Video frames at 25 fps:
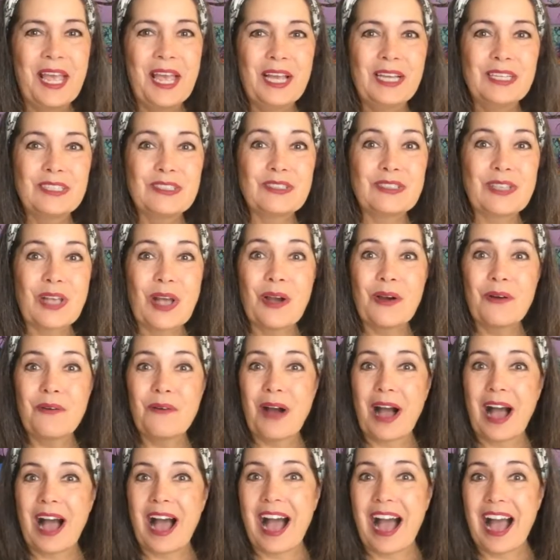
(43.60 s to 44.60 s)

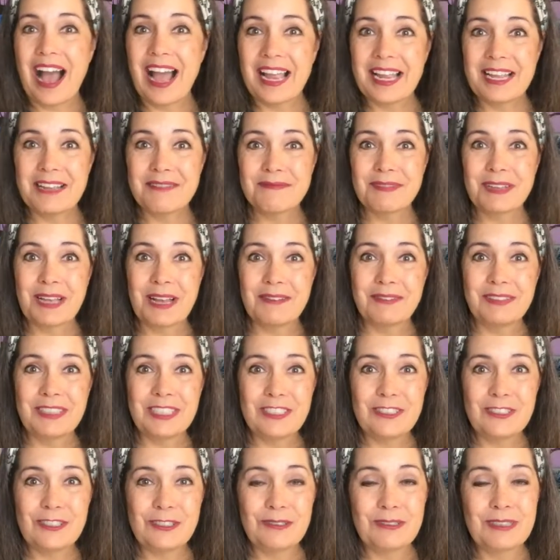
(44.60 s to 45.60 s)
So, I am
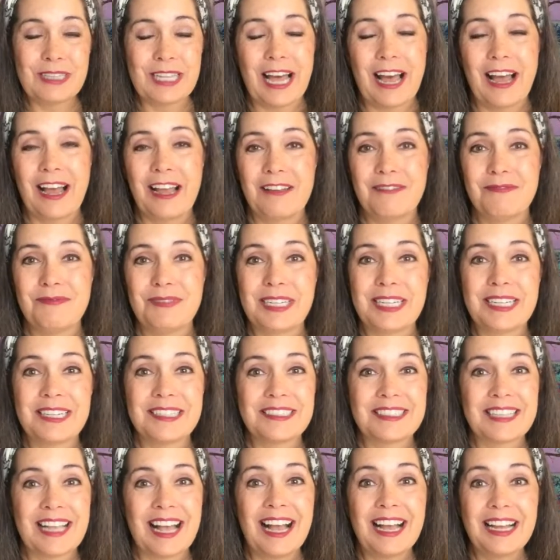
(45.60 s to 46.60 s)
coming to you live
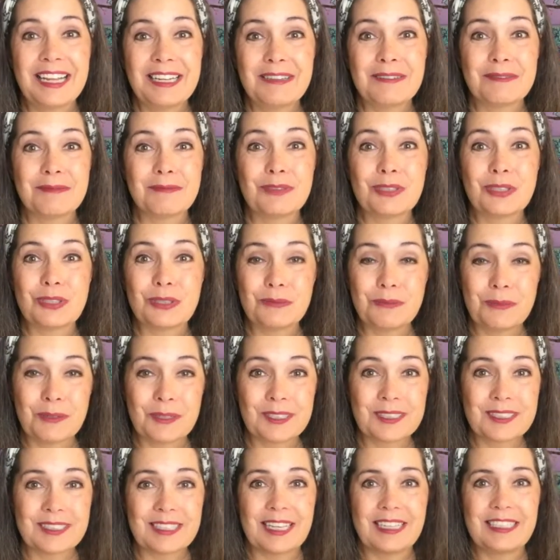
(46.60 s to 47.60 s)
because I am super
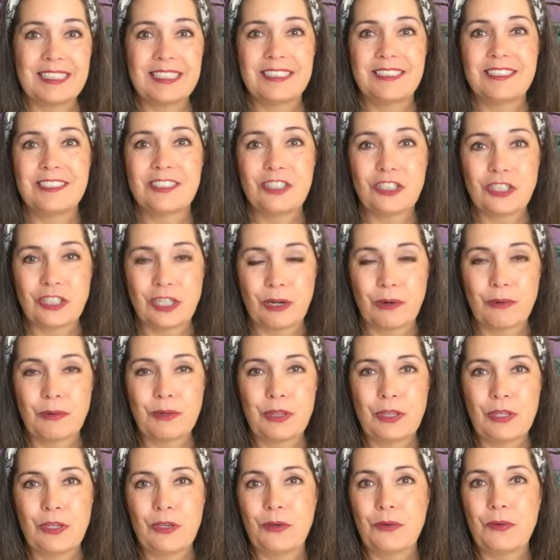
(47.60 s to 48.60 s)
excited to share
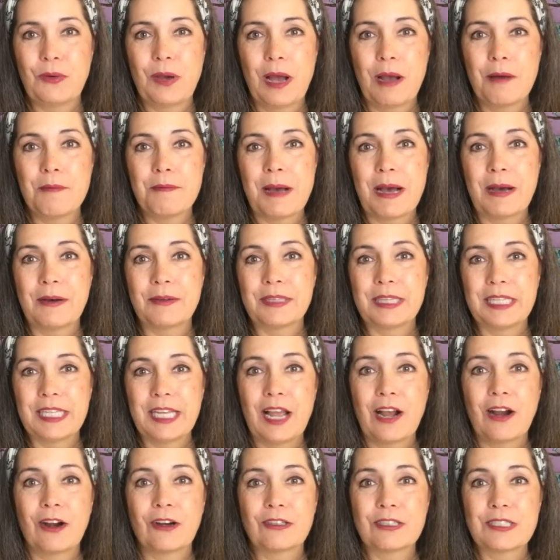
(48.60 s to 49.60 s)
with you about
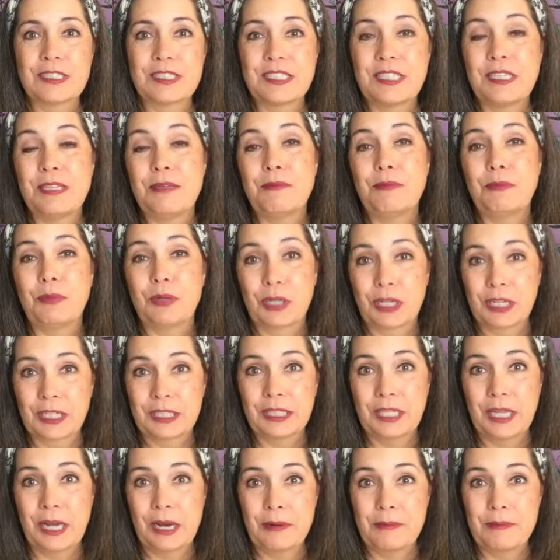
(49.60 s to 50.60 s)
the Artsy Book
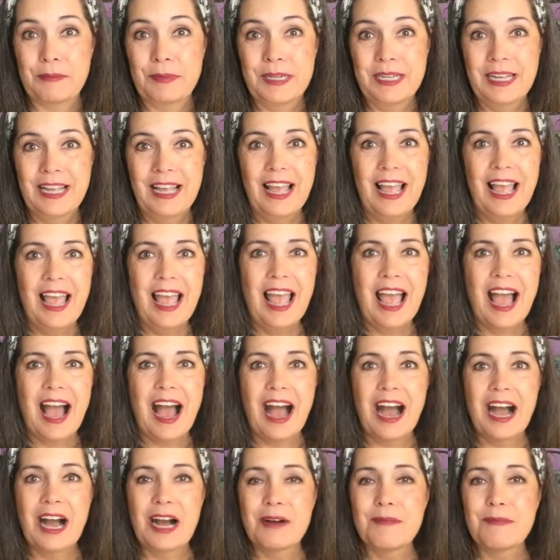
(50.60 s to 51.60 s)
Club.
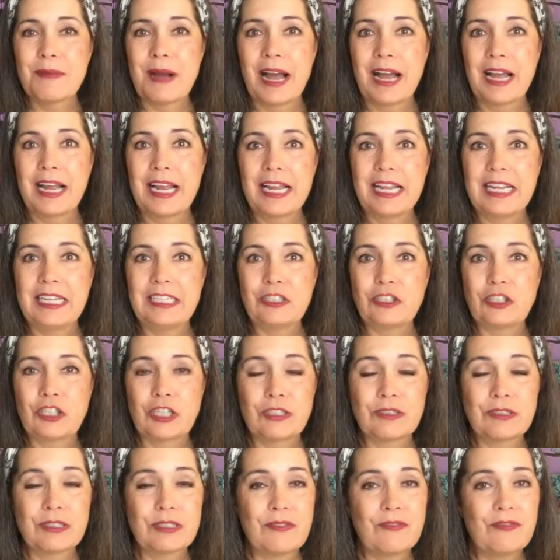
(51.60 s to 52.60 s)
Um, I
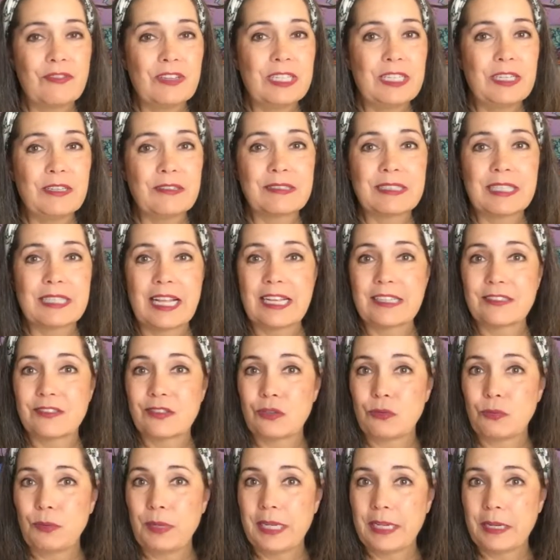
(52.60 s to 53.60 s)
shared some videos
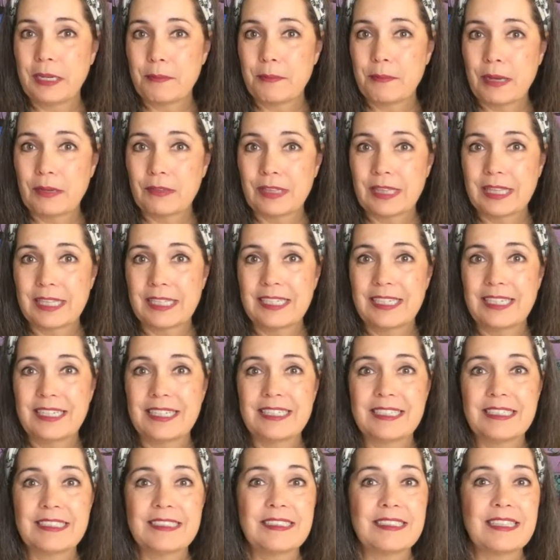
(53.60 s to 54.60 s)
last week about
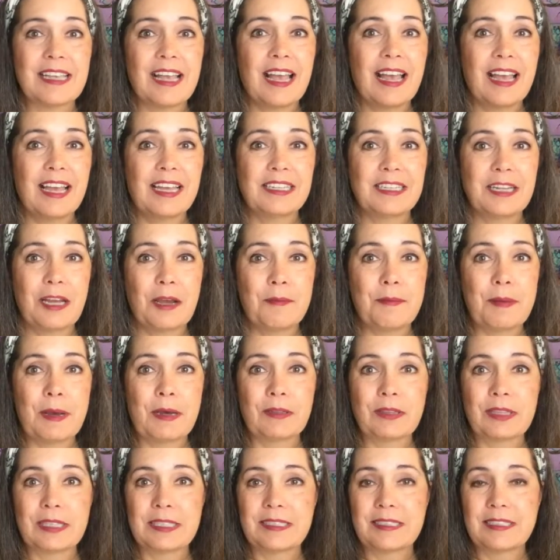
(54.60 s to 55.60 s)
this and
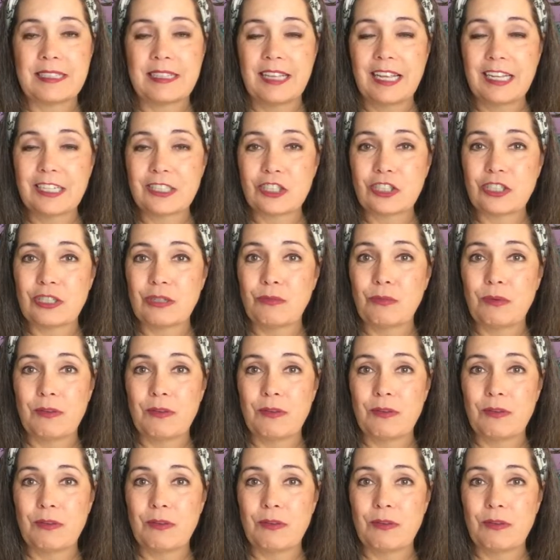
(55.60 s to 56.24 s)
about the selection.